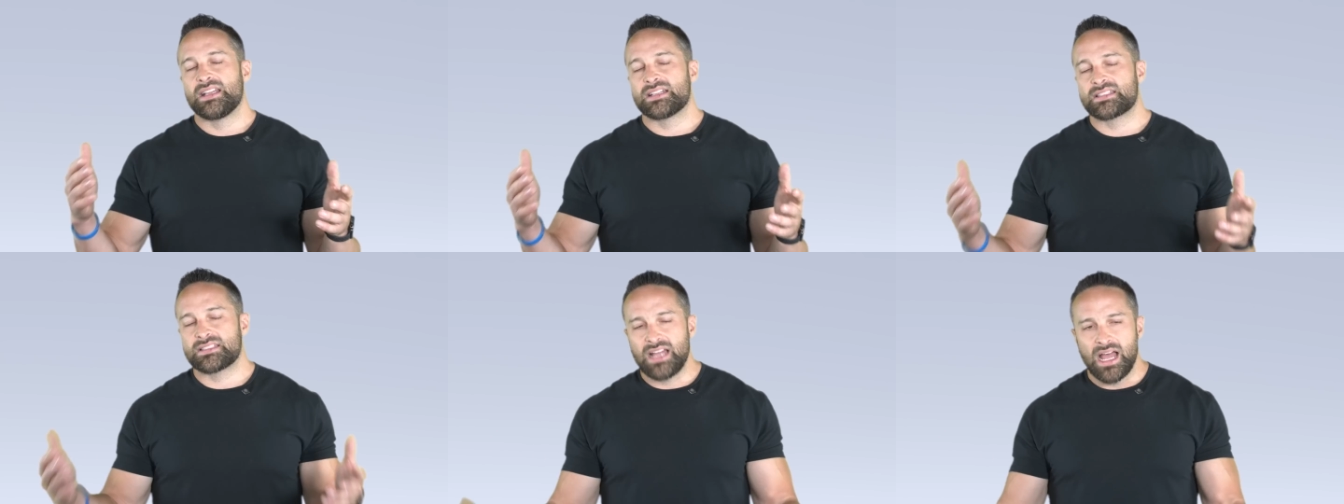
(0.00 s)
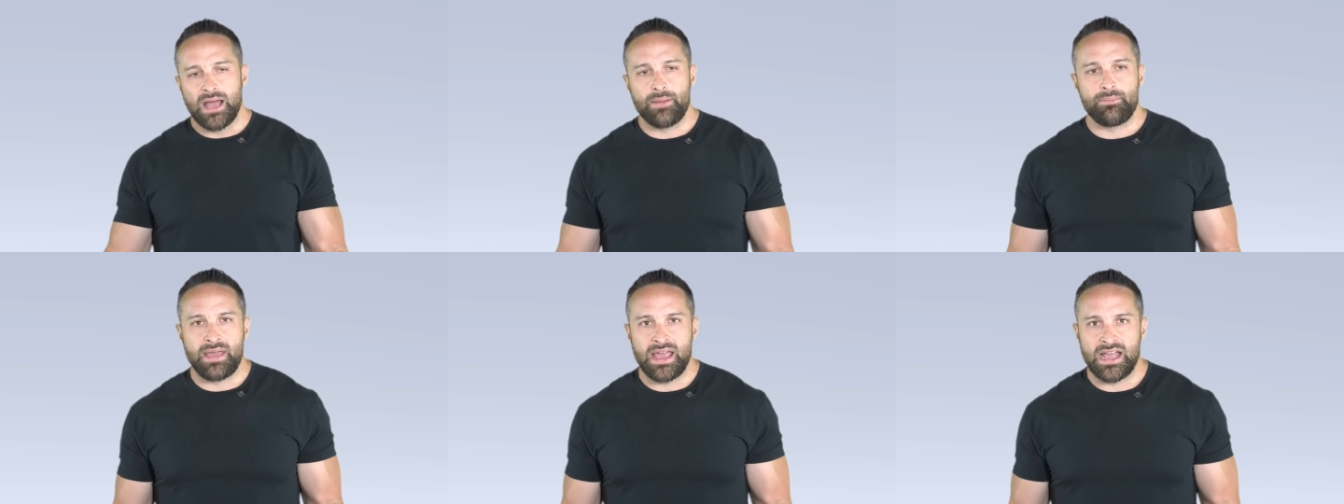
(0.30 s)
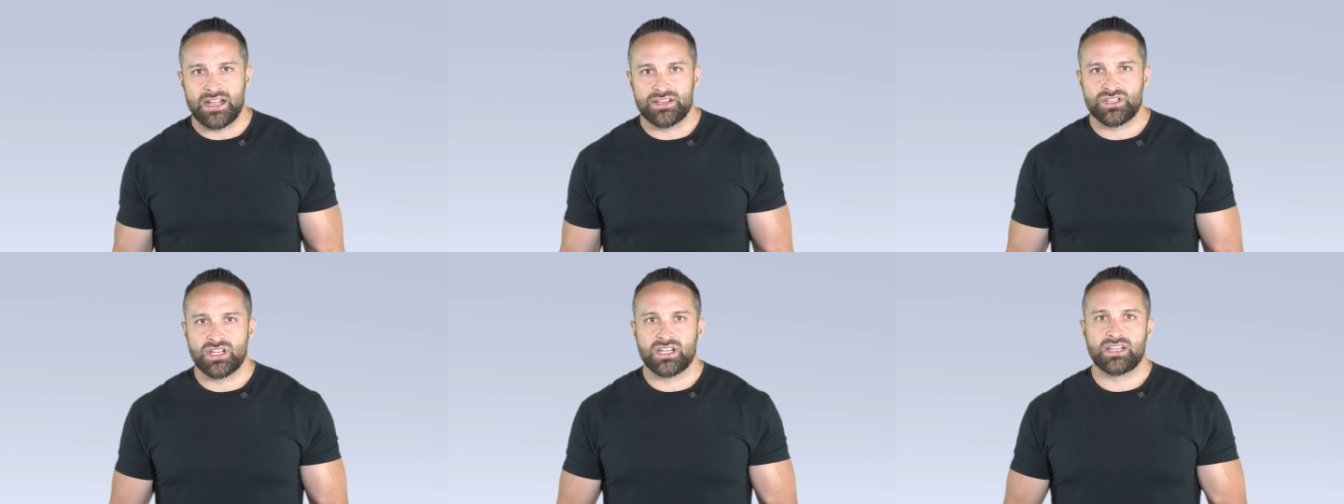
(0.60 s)
It's not
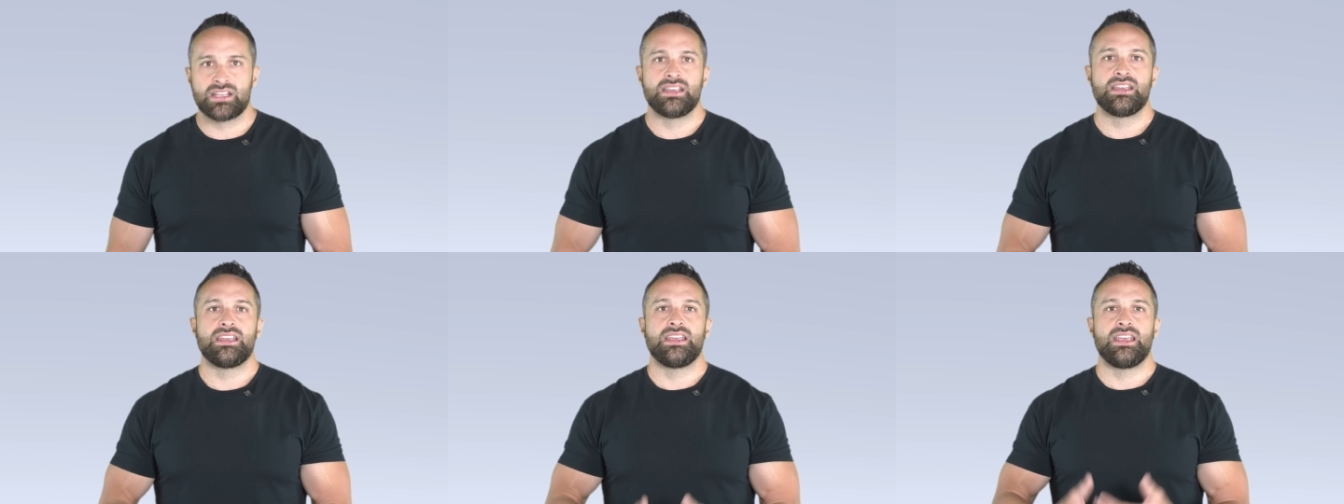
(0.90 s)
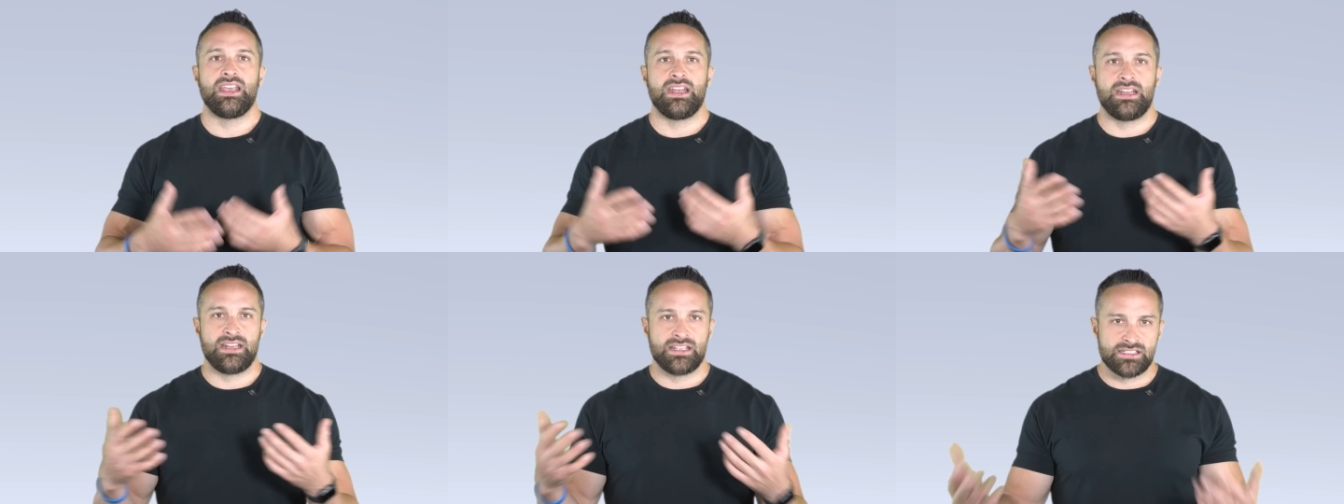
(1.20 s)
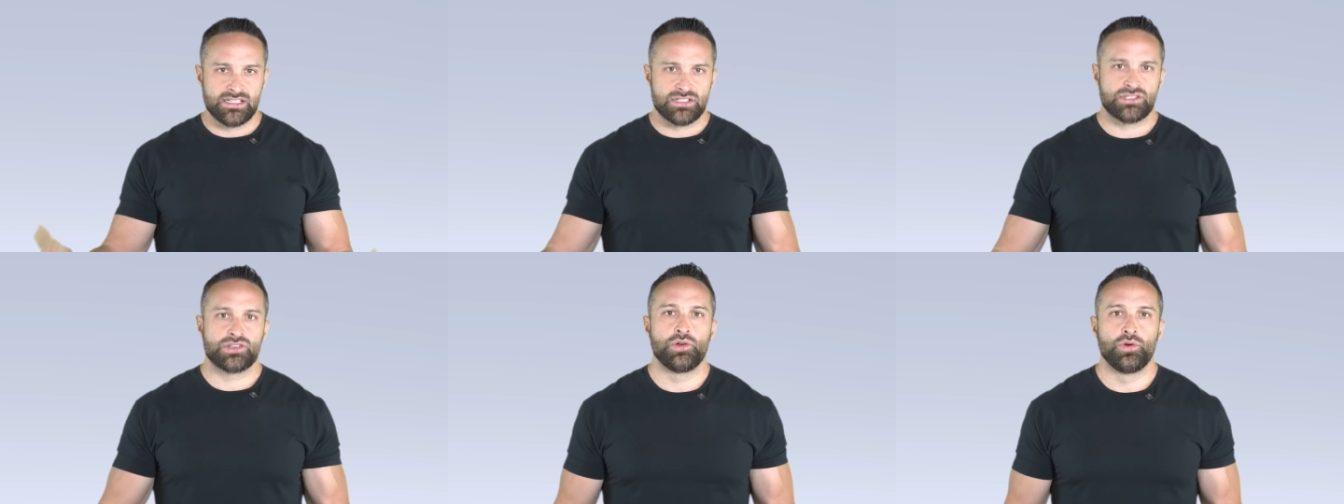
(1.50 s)
magic, it
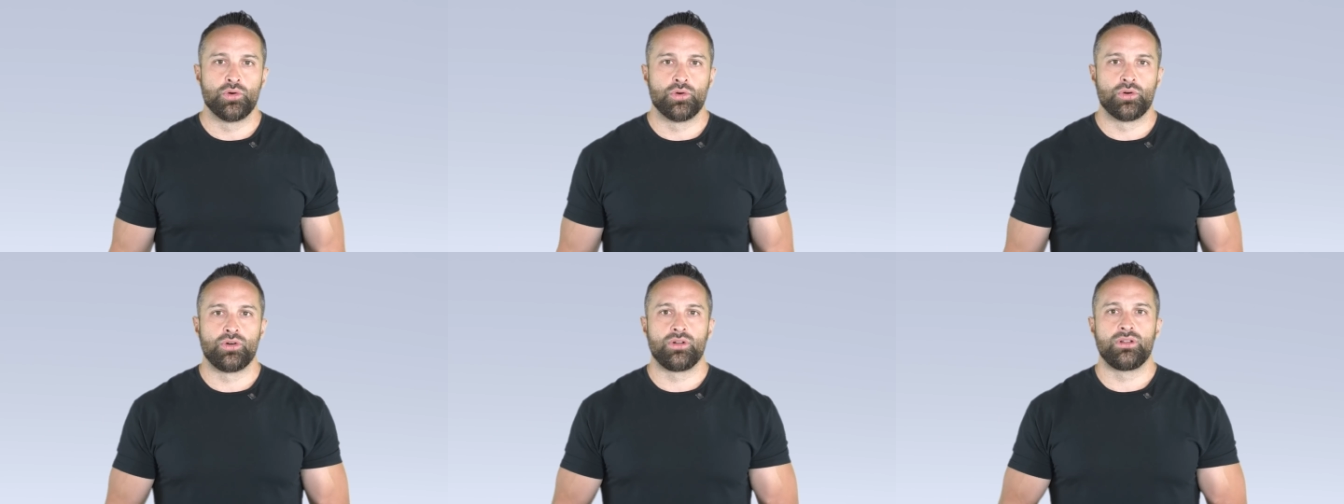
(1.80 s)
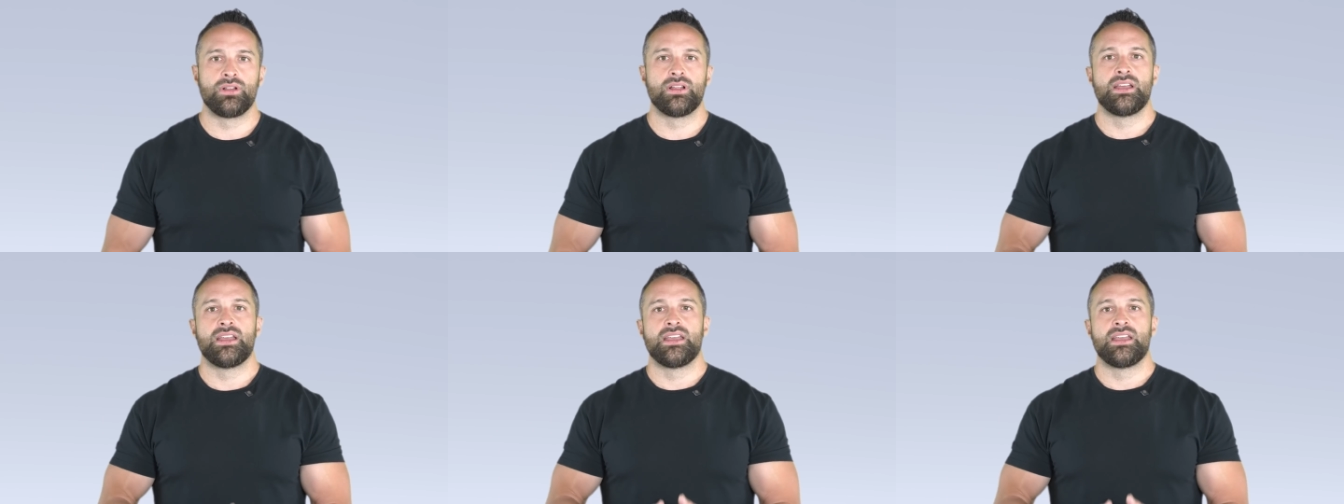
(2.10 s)
is a tool.